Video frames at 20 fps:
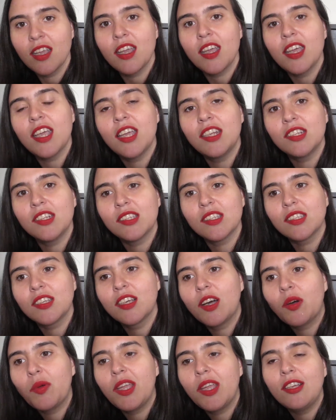It is
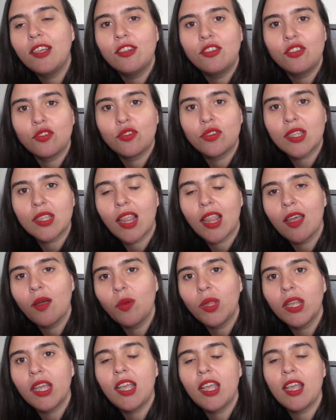going to
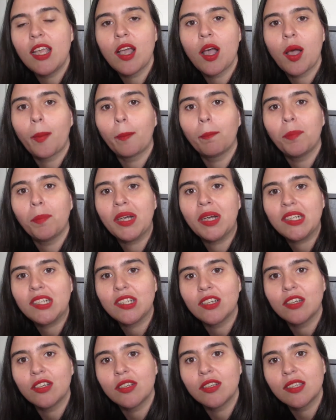slowly but
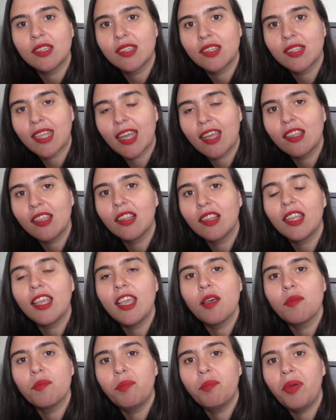
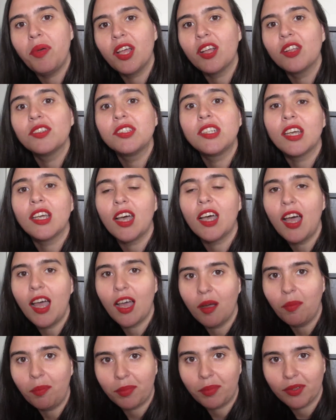steadily build
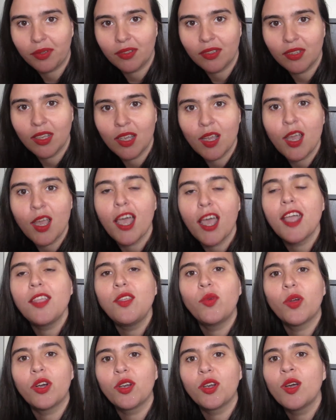up, and
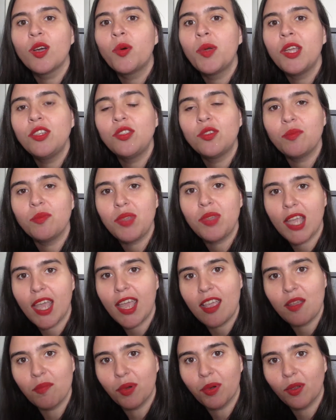you are going to be
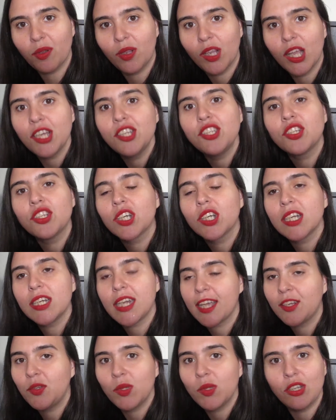able to
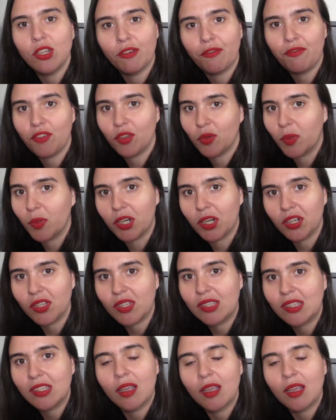connect with your viewers